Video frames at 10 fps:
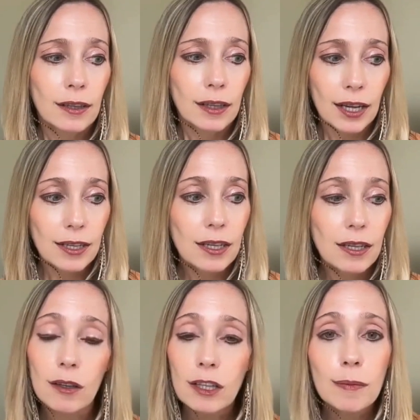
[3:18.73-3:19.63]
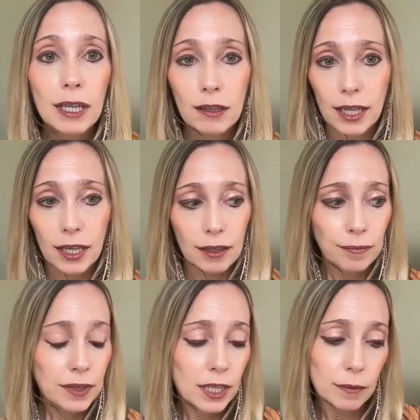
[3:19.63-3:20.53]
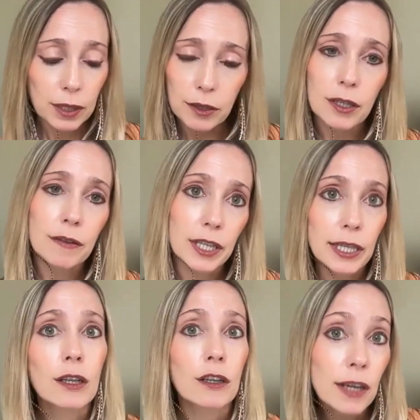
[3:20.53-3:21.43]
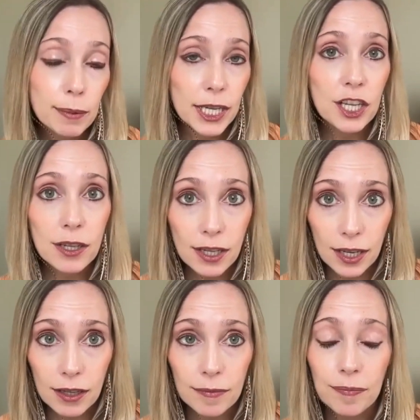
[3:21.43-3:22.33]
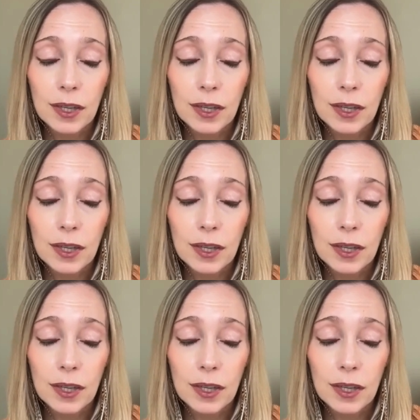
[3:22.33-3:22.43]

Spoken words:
that's ultimately keeping you in a very low vibration state